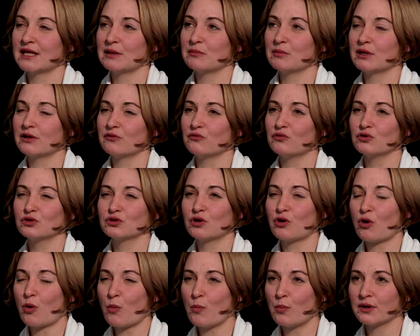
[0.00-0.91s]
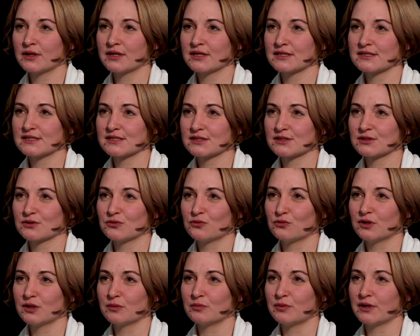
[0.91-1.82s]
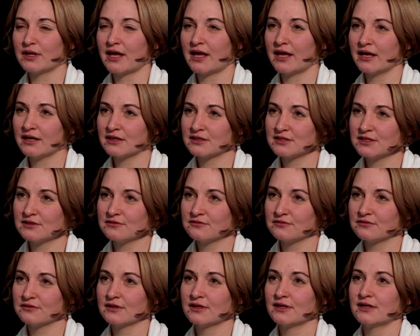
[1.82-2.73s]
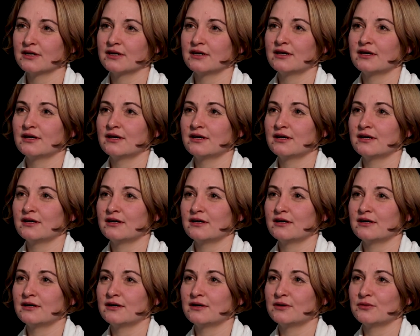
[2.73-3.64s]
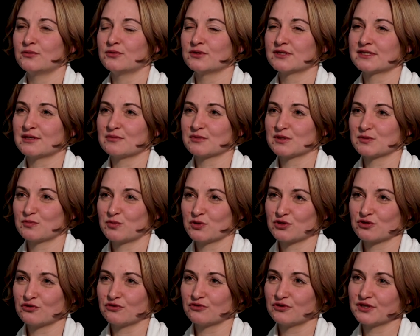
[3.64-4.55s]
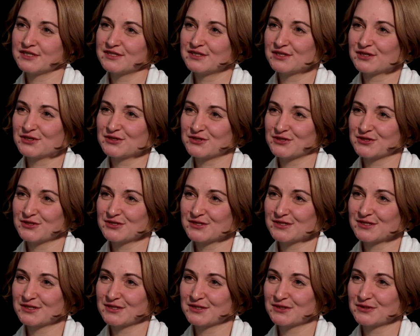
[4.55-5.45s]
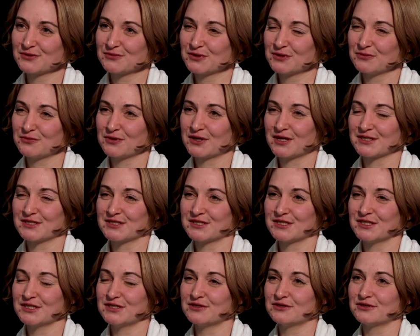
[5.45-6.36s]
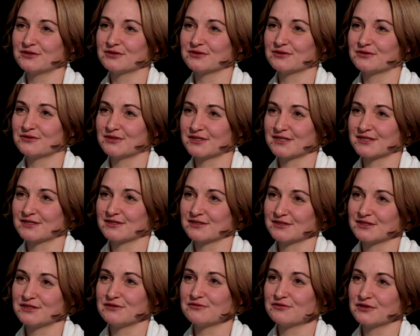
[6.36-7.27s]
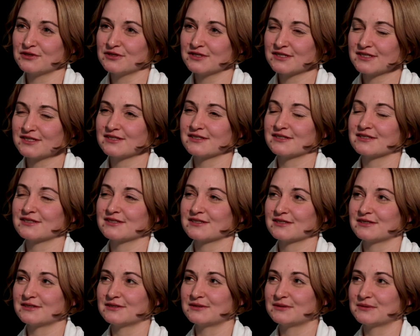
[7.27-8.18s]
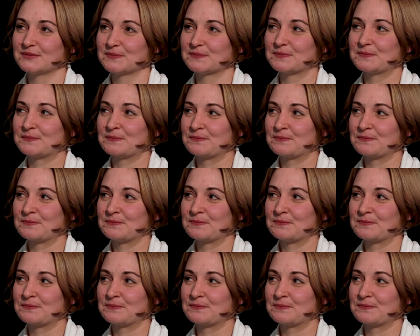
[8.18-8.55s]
namely what components will be active uh, with some special restrictions when we consider these differences, um,